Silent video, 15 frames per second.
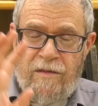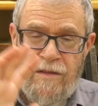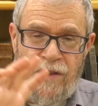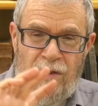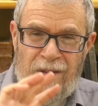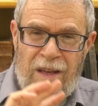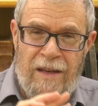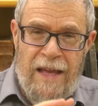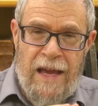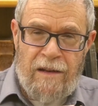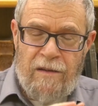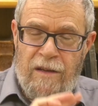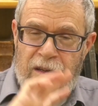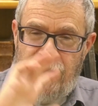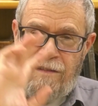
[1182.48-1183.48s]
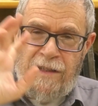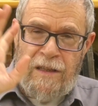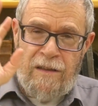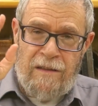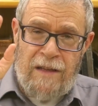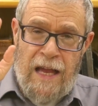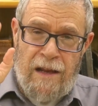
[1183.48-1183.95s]
certainly not
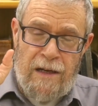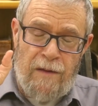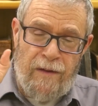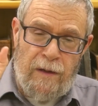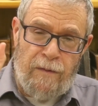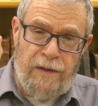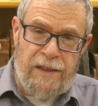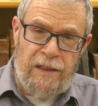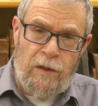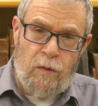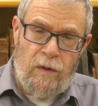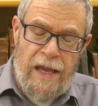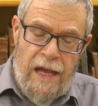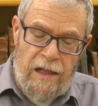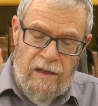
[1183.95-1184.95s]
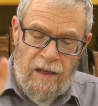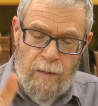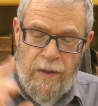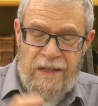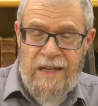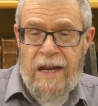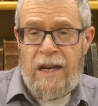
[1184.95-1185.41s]
even a physical reality,
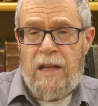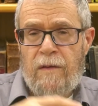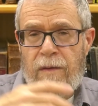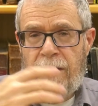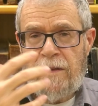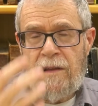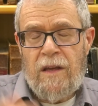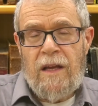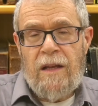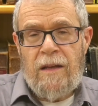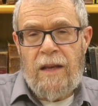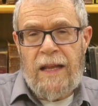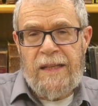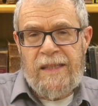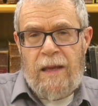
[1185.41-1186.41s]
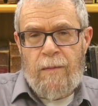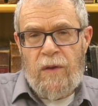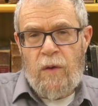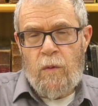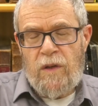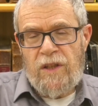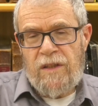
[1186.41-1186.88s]
but in any event, not
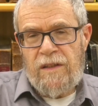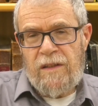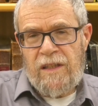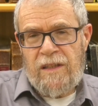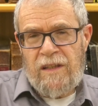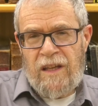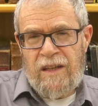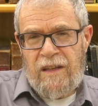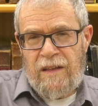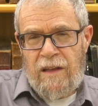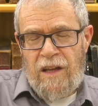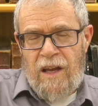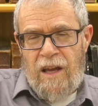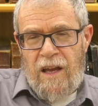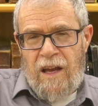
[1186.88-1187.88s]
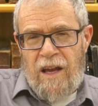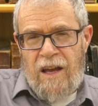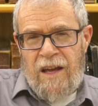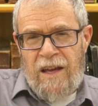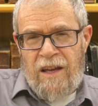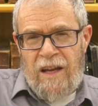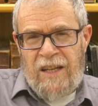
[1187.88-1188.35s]
something which is a
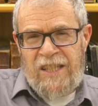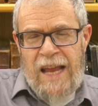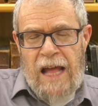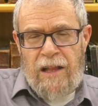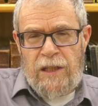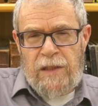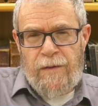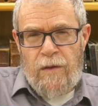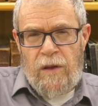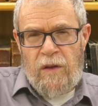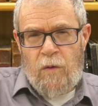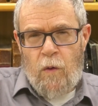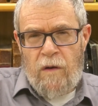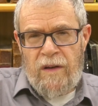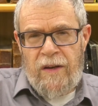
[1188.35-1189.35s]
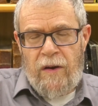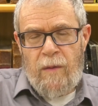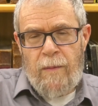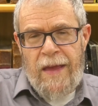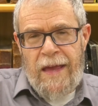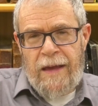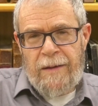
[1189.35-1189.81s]
challenge for the ordinary
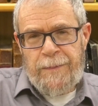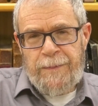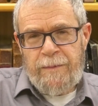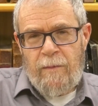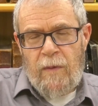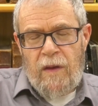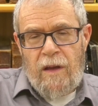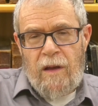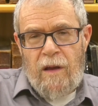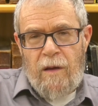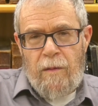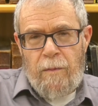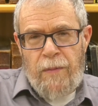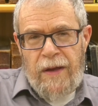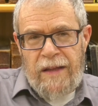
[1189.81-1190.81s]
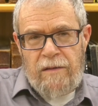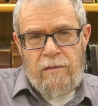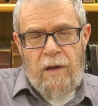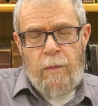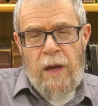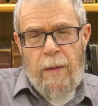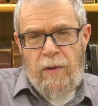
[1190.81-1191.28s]
man. But
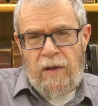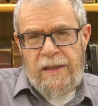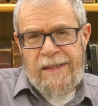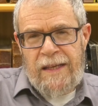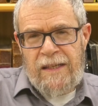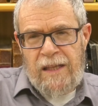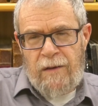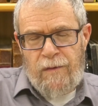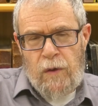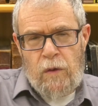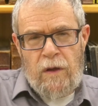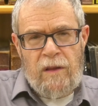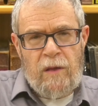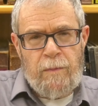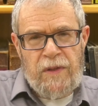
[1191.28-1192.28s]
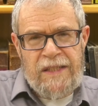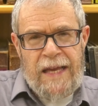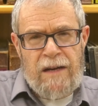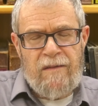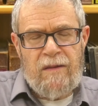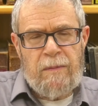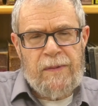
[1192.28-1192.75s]
Abarbanel says that if you look at the
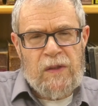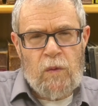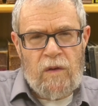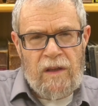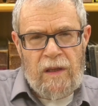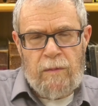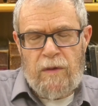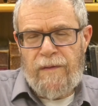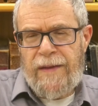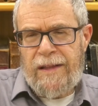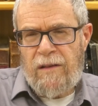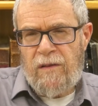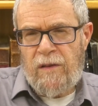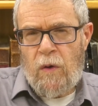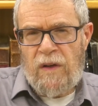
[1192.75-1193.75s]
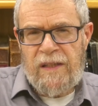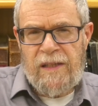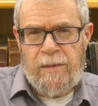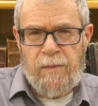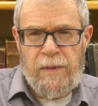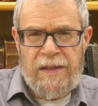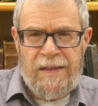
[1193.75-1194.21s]
pshat of the psukim, the fact that the Torah
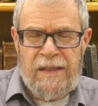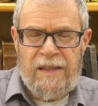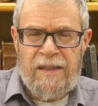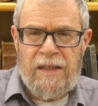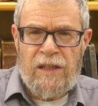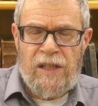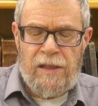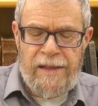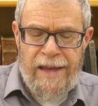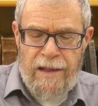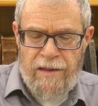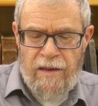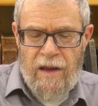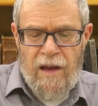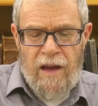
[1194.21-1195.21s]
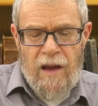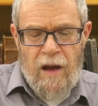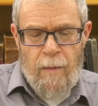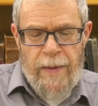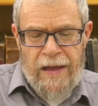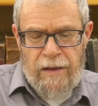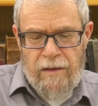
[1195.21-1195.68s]
speaks at such length
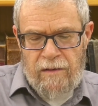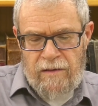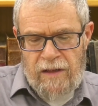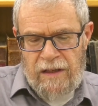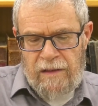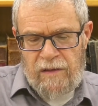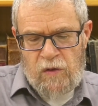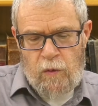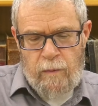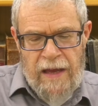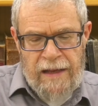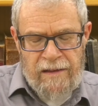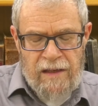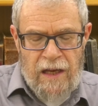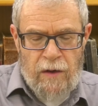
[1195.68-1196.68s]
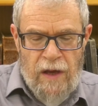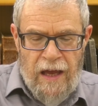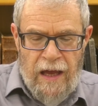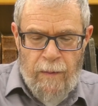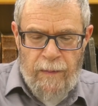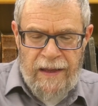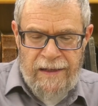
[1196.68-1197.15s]
about the Tum'a and
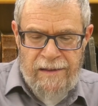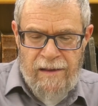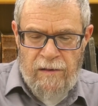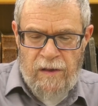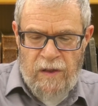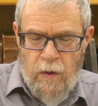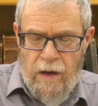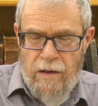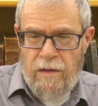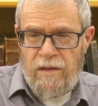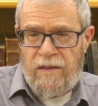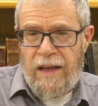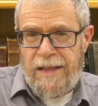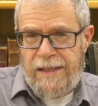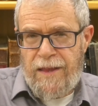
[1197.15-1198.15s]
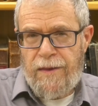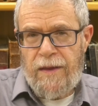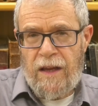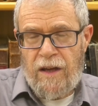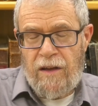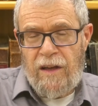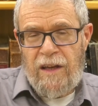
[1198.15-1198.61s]
Tara means that the Torah does
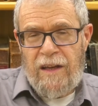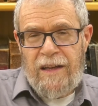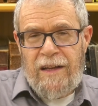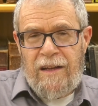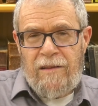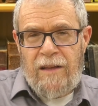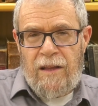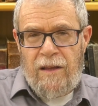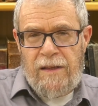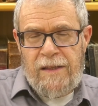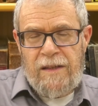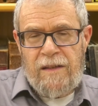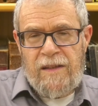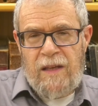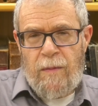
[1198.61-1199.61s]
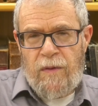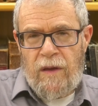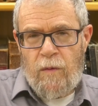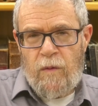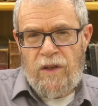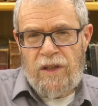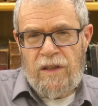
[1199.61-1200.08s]
think that this is
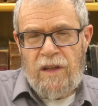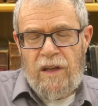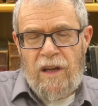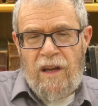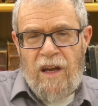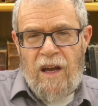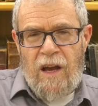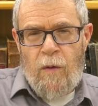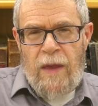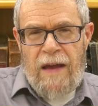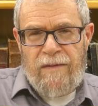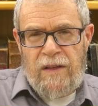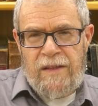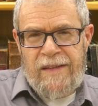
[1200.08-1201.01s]
something which we have to